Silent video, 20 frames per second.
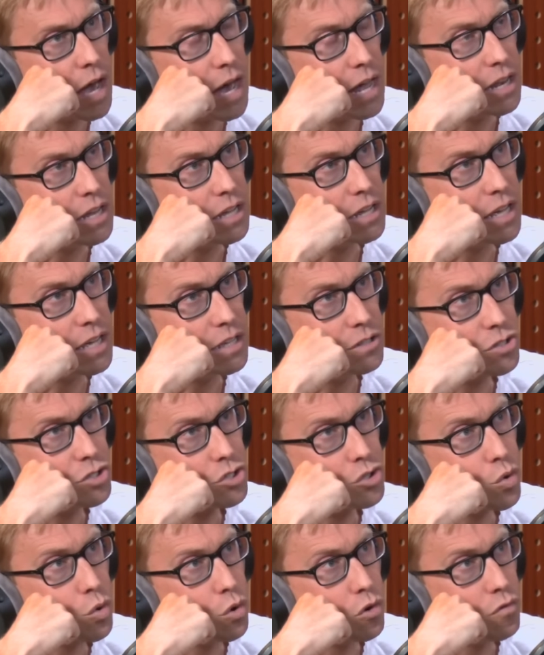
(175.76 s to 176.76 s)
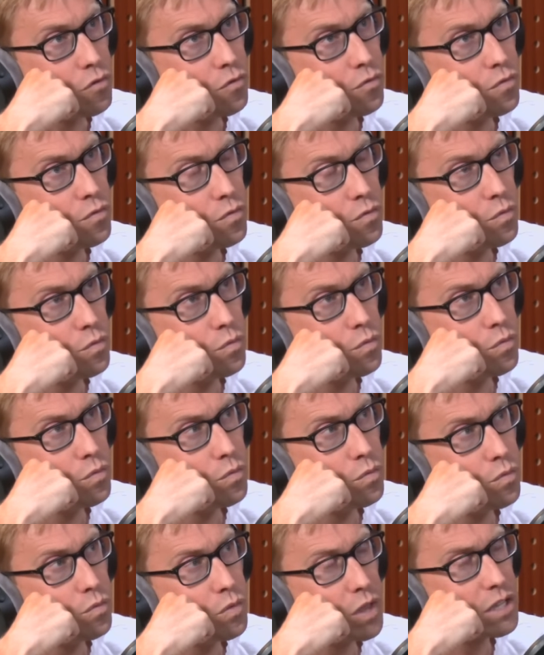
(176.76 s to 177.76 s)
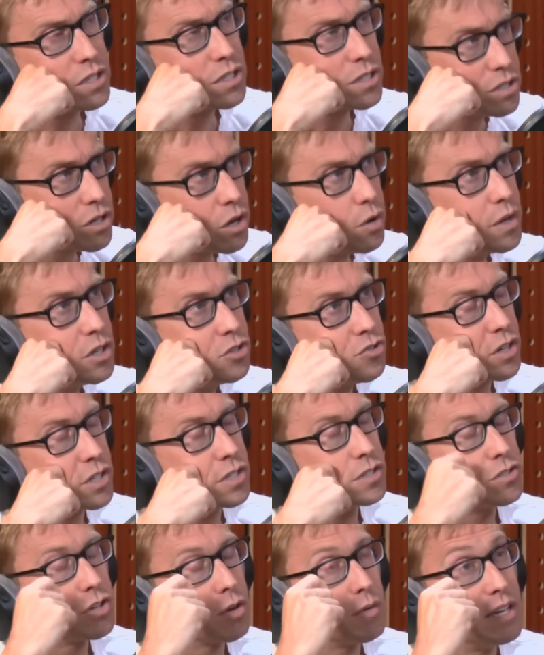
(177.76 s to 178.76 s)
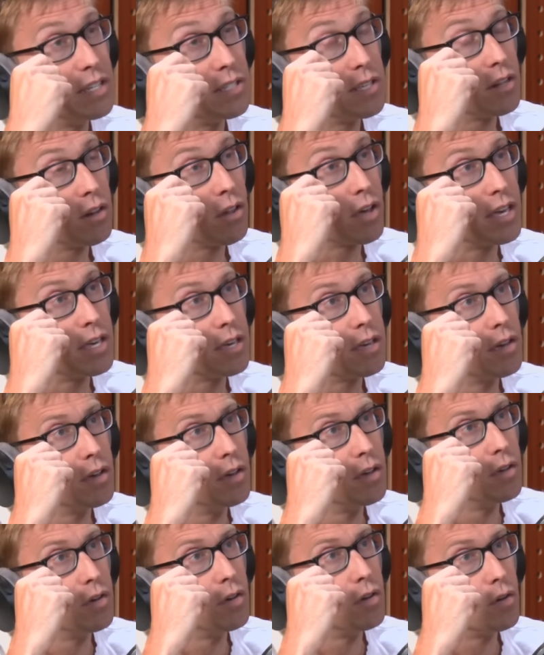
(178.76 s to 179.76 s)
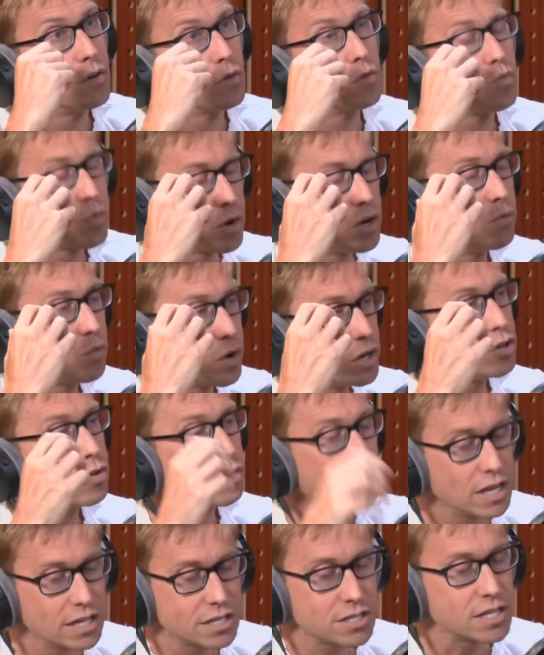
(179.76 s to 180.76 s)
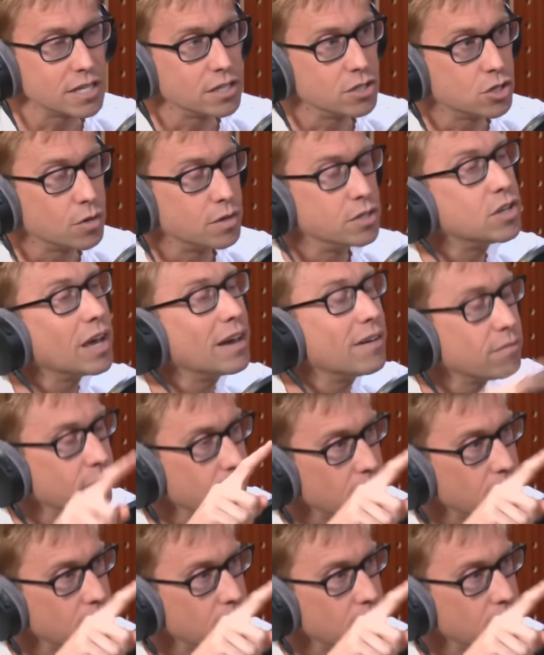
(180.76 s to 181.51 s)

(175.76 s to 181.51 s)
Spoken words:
And it's sort of, that's so interesting. So is it like, when you're listening to it,